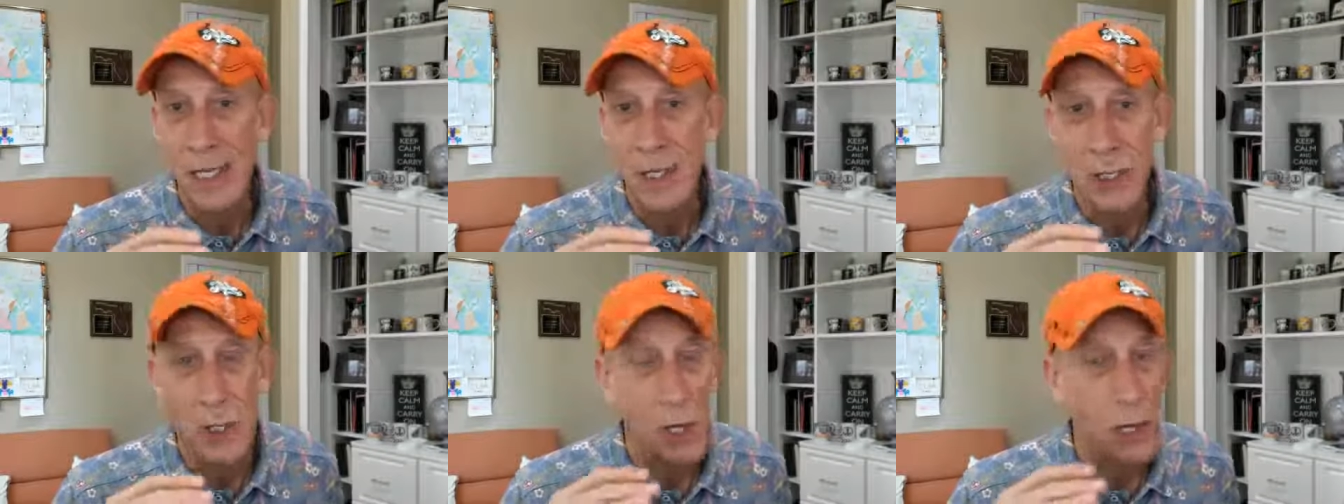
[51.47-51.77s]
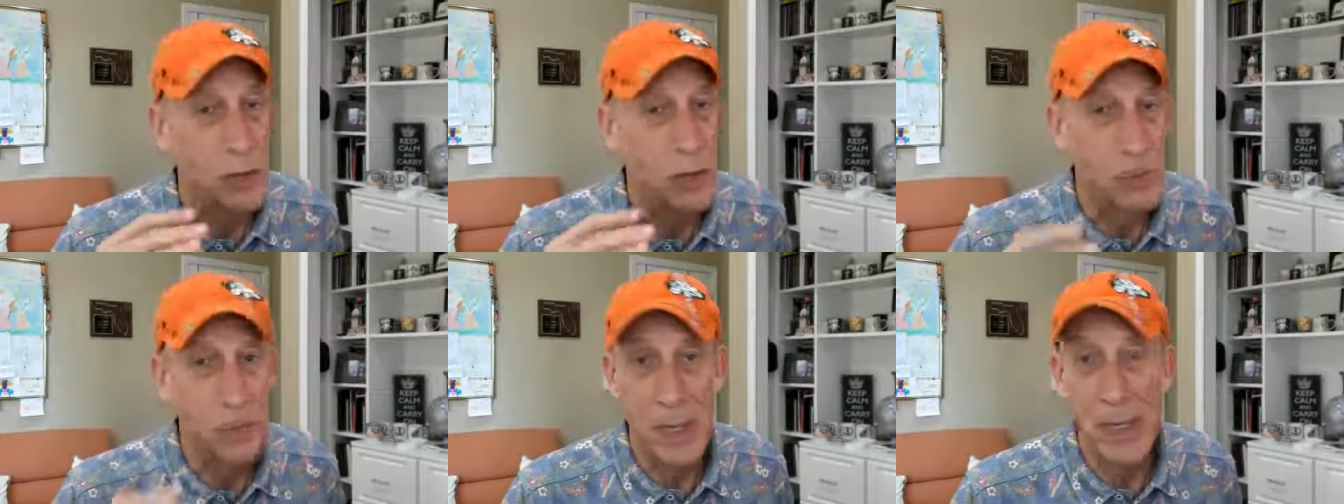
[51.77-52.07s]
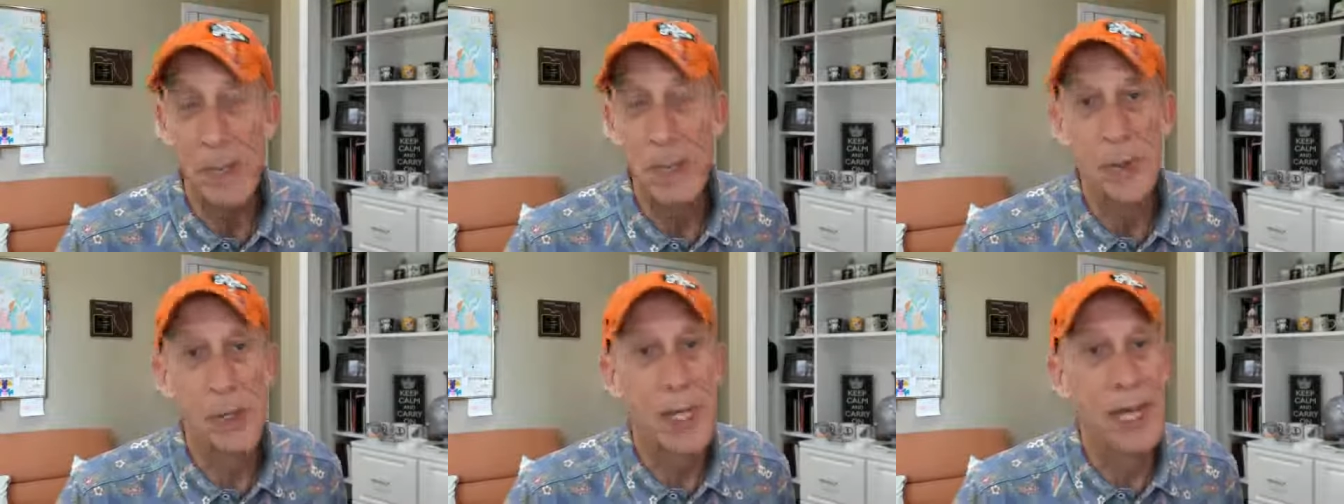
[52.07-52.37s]
to all the
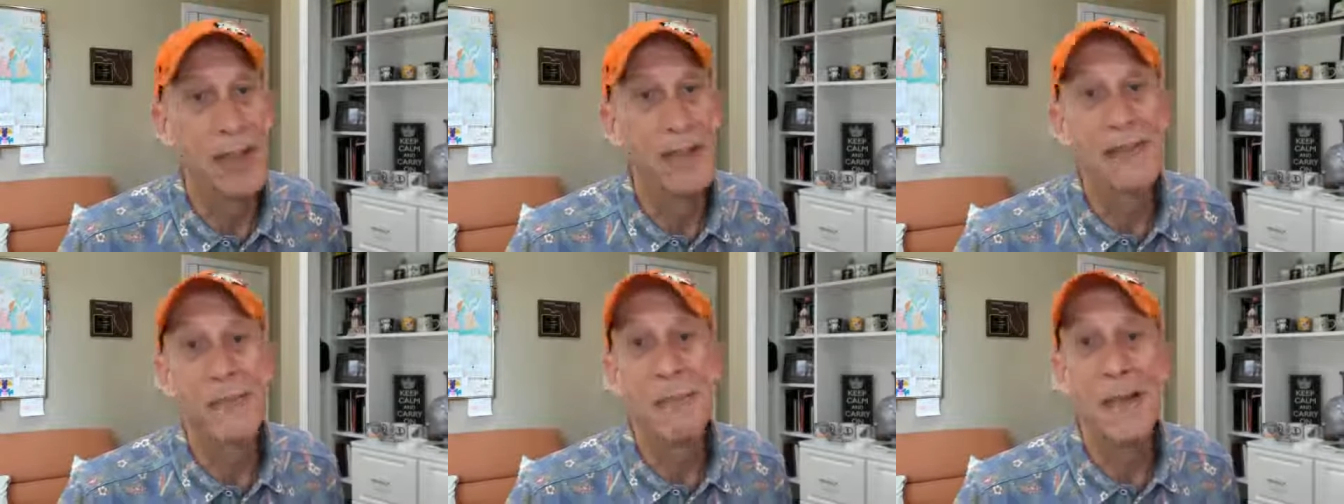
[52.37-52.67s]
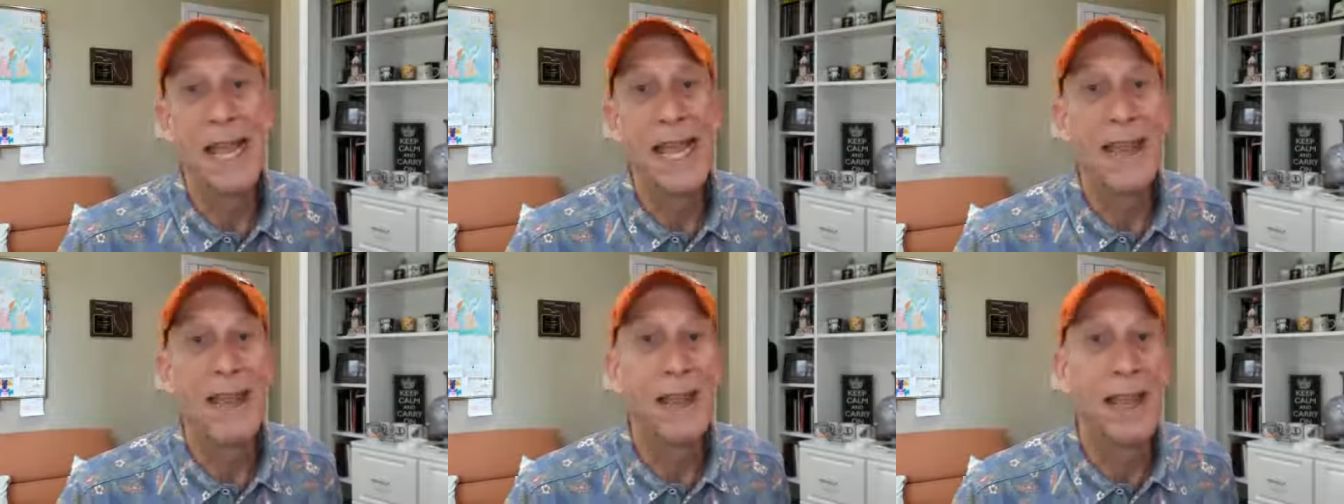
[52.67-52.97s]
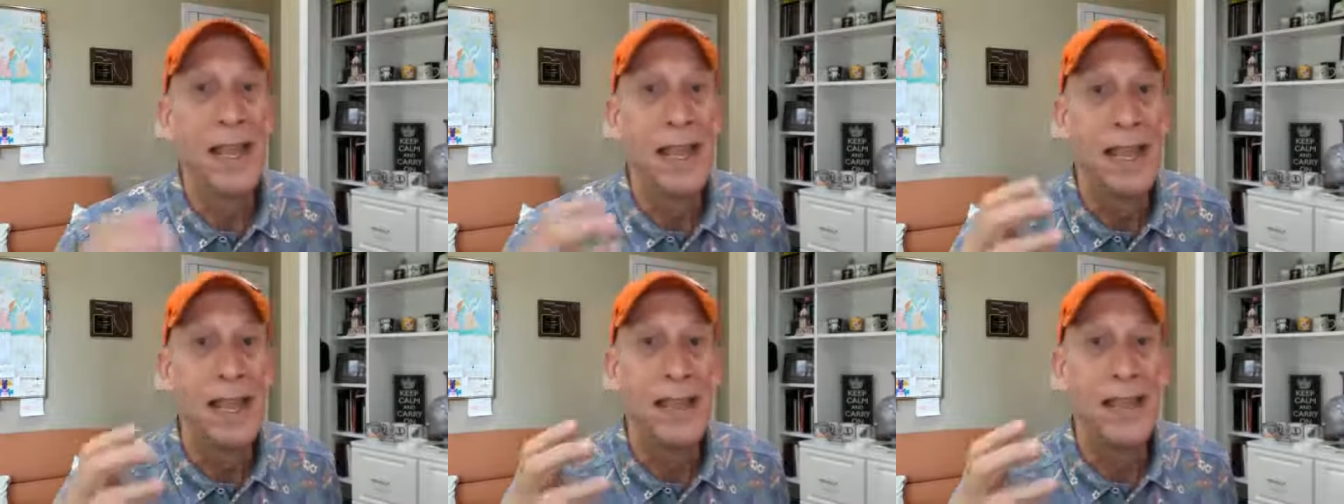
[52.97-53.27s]
people I've
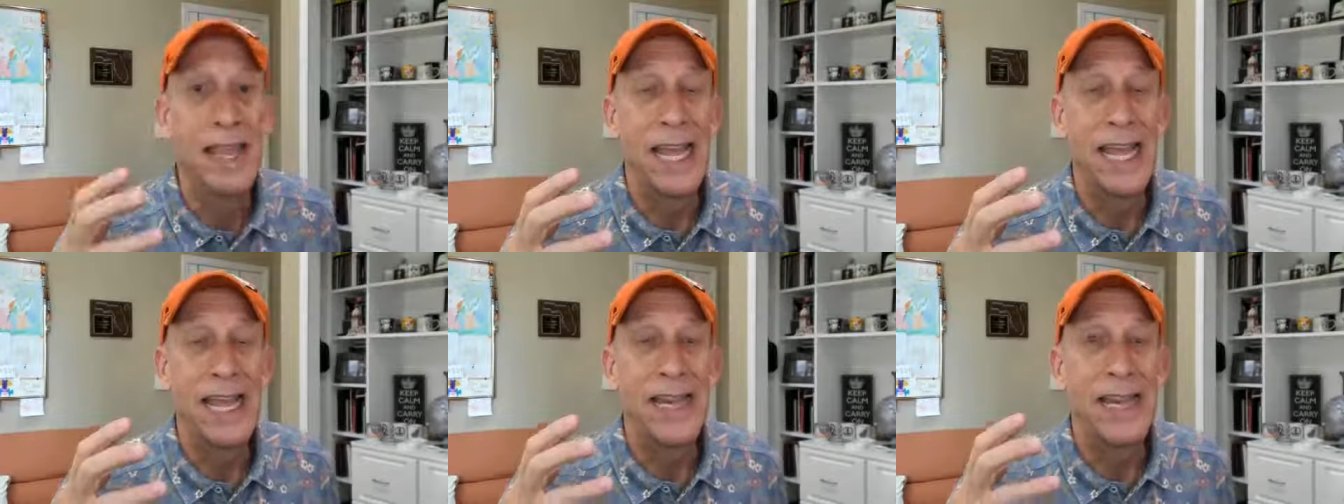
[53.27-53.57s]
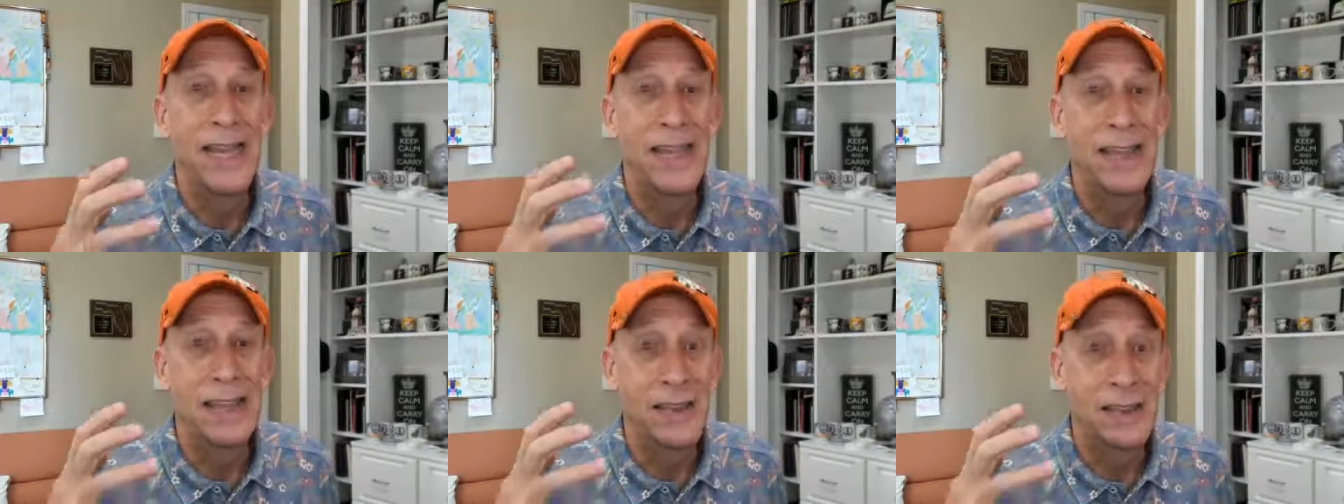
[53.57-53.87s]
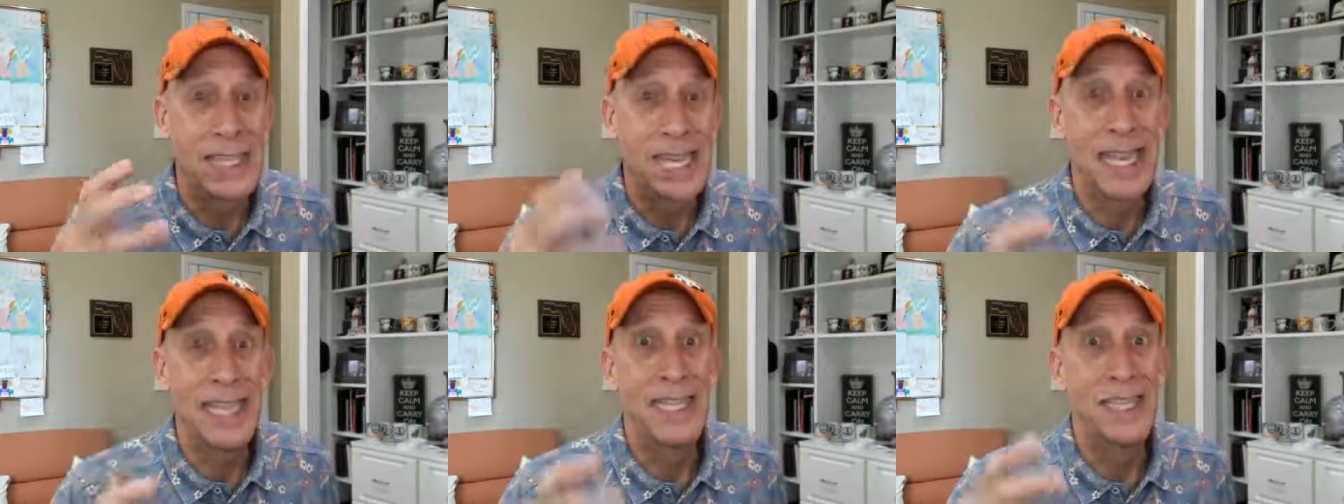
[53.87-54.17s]
met that there
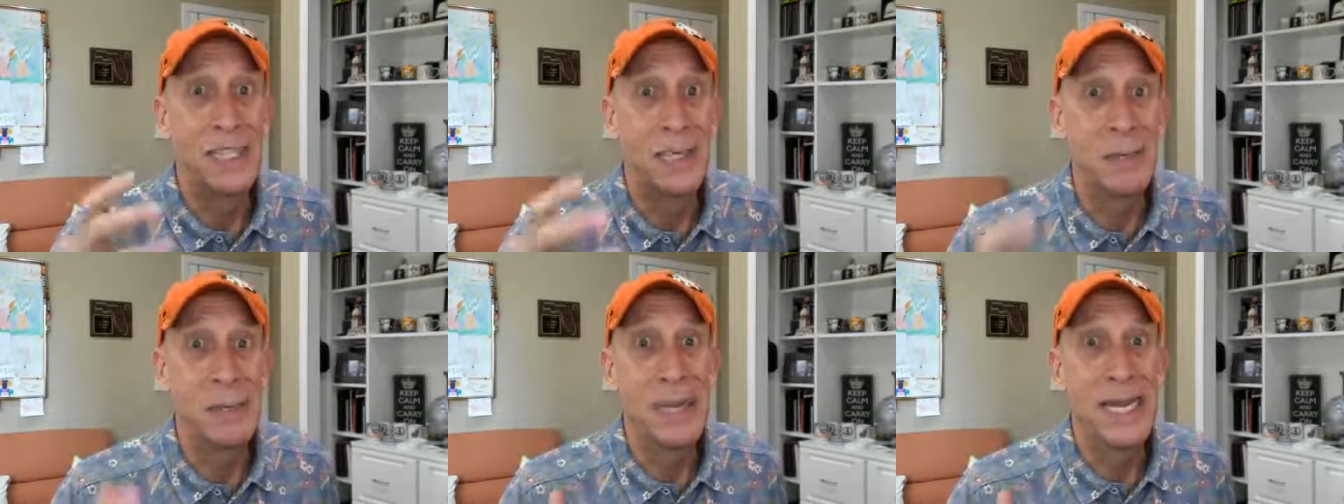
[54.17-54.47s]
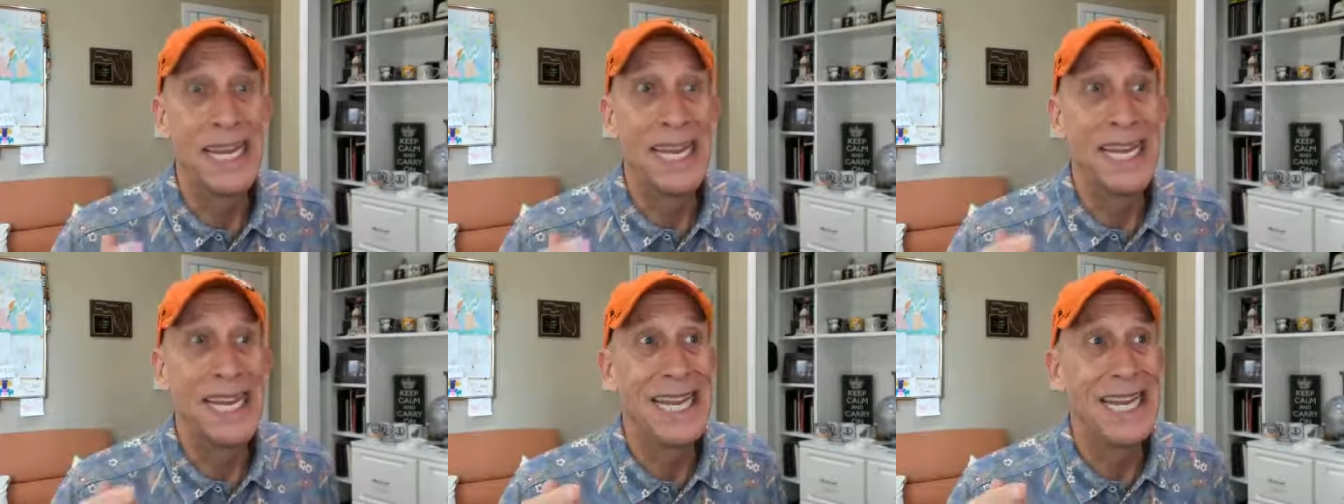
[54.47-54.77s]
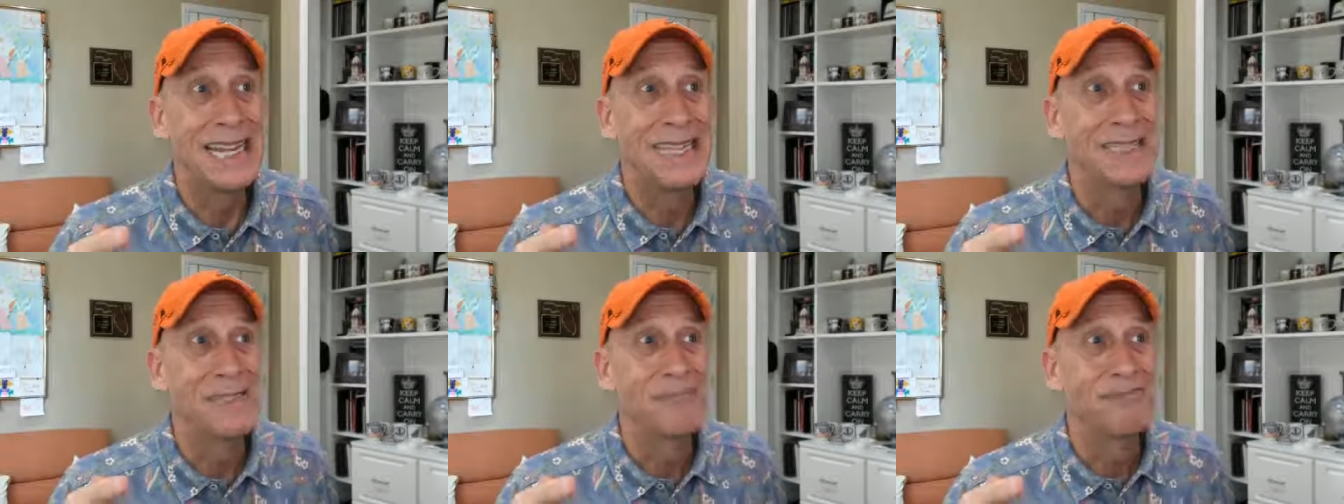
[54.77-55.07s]
tends to be